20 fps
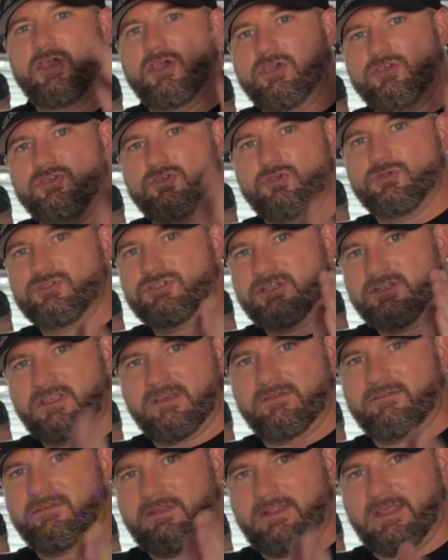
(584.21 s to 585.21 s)
you should
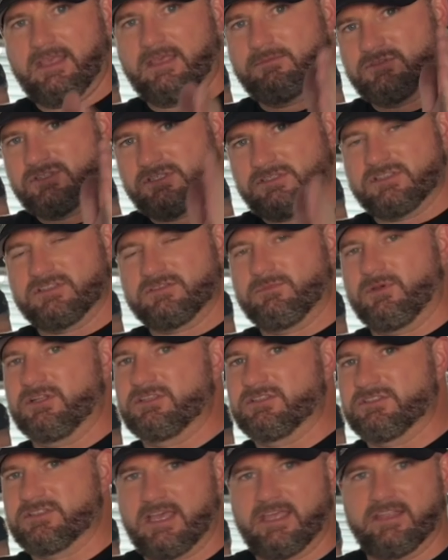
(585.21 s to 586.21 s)
give a damn just as
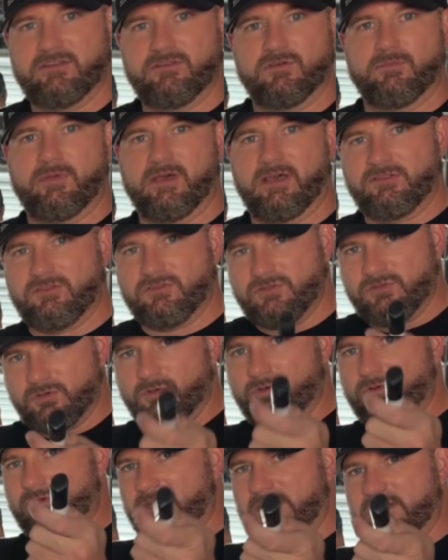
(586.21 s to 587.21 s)
much as I do about
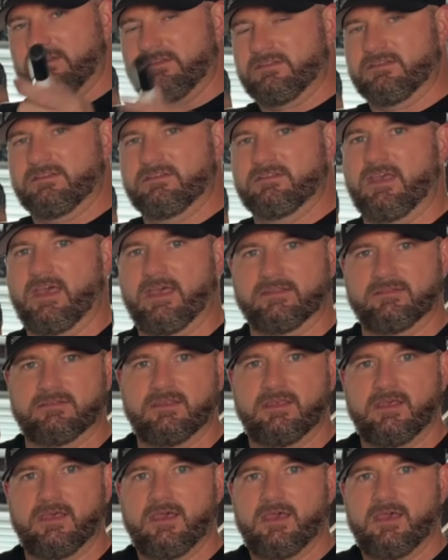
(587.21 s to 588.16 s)
you getting success.